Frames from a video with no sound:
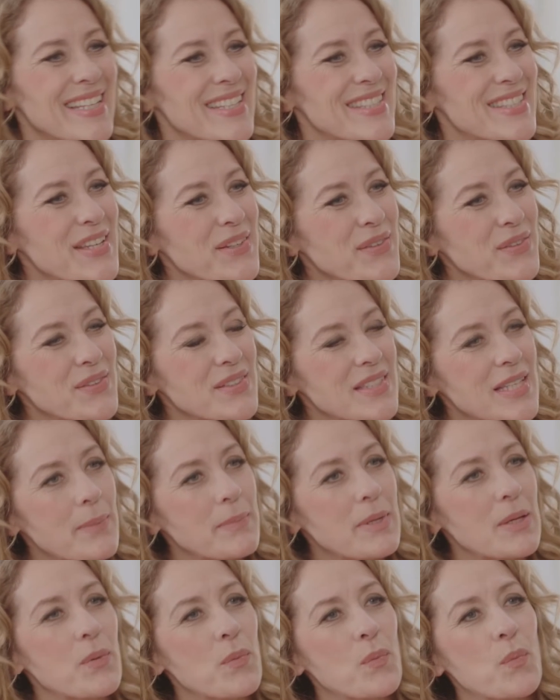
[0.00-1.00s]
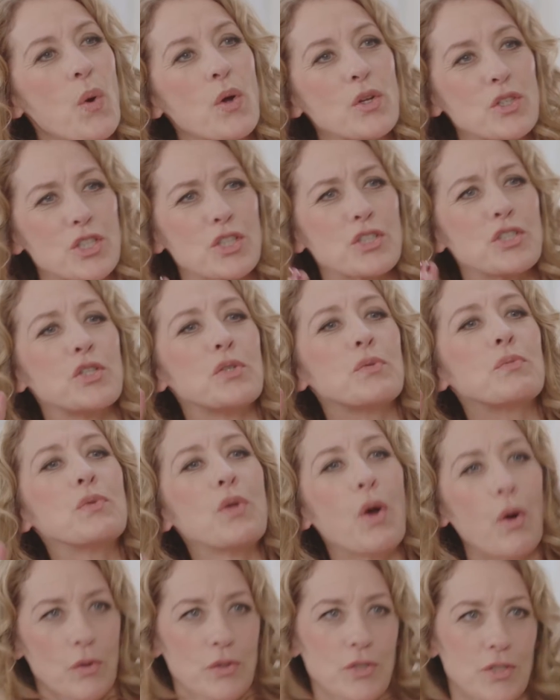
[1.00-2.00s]
So tell me, what should you
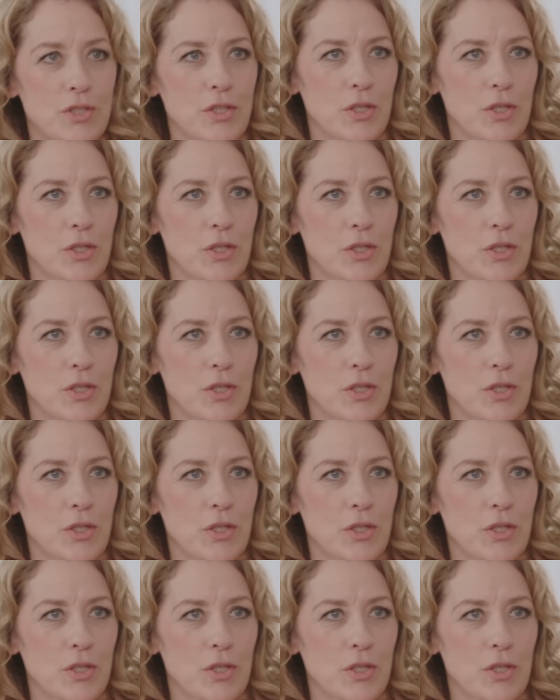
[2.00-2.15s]
not